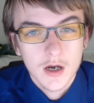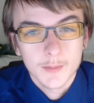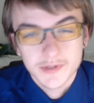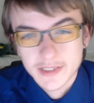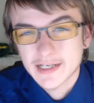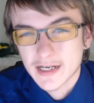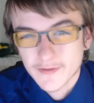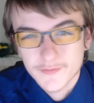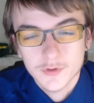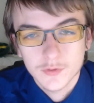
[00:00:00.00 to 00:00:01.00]
But they did
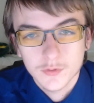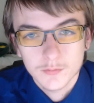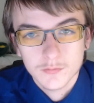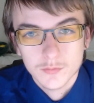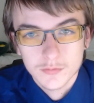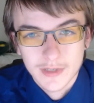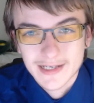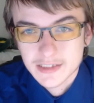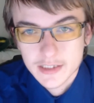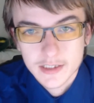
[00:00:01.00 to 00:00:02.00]
add a few
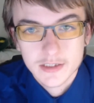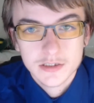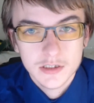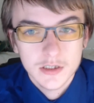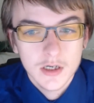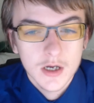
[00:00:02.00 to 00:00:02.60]
nice things.